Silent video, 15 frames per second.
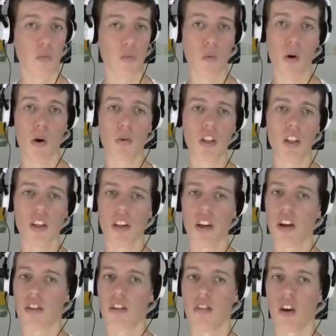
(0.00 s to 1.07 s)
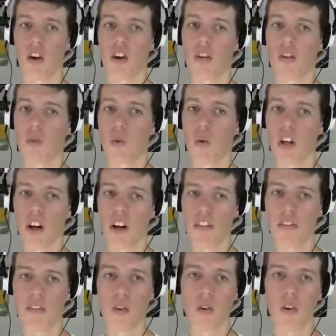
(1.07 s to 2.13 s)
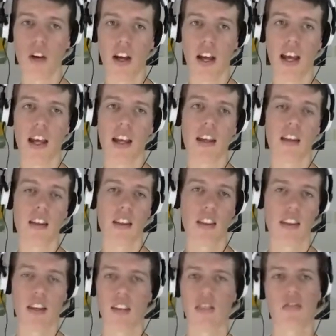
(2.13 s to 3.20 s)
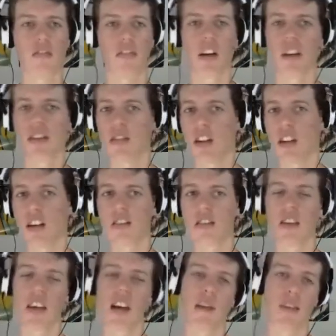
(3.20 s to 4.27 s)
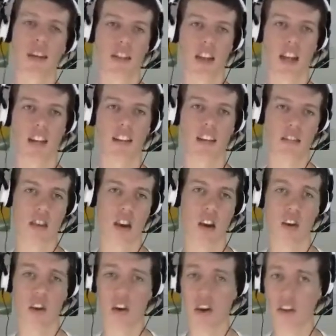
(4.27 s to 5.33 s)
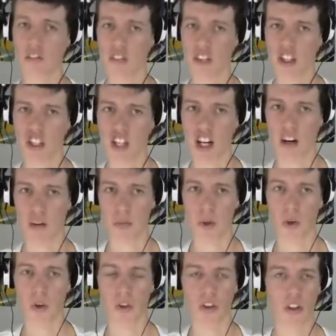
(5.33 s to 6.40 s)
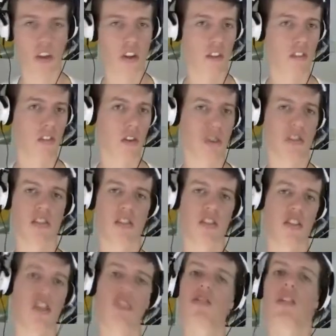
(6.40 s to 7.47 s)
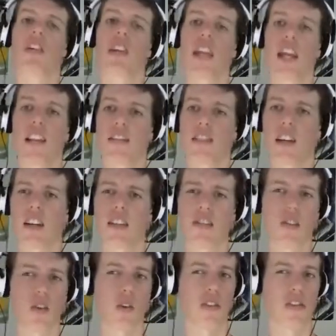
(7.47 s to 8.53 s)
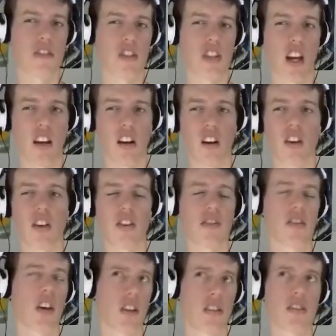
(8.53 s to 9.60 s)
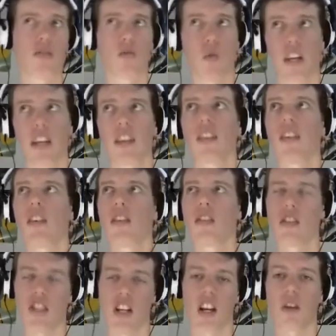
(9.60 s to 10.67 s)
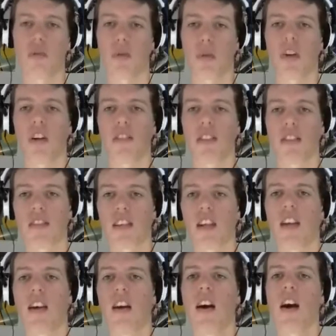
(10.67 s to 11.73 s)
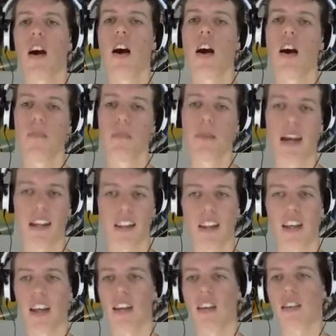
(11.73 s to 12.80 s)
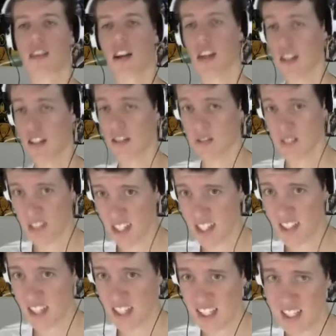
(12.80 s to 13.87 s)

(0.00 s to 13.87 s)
What will it go for? We'll go for a Thief first turn, see how much that does. Going for the Shadow Ball, of course it's neutral against us, because Ghost is weak to Shadow Ball, obviously. But then Dark is resisting